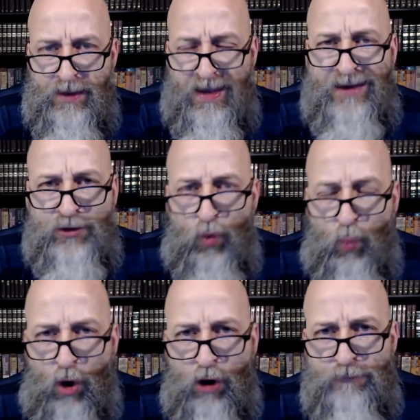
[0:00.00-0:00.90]
and to
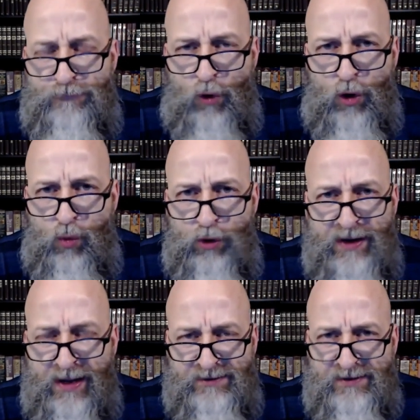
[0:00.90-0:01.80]
walk forward
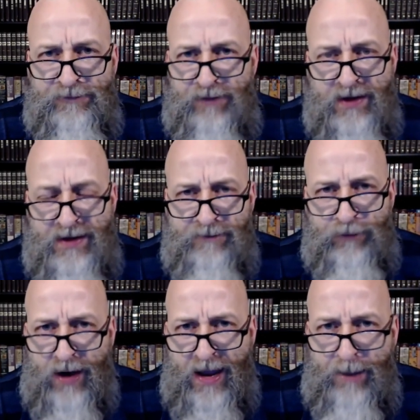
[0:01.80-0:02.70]
as if they never
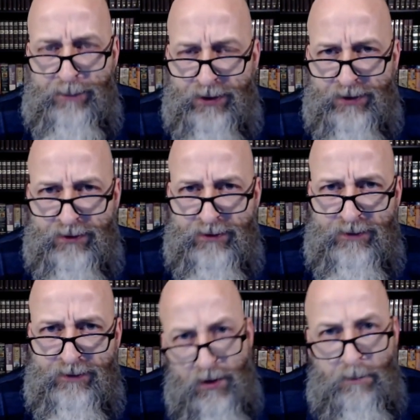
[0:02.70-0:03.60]
happened.
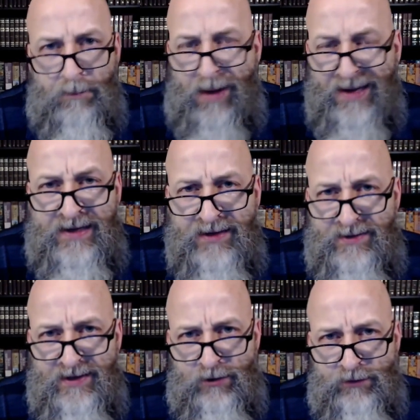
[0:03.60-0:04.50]
Micah
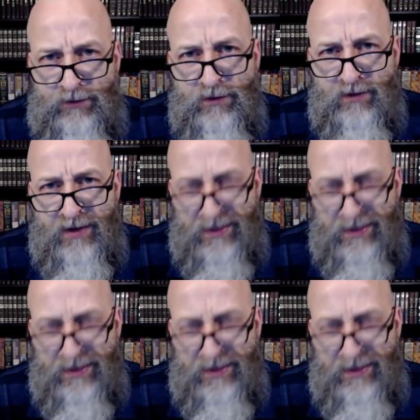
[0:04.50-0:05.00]
tells us in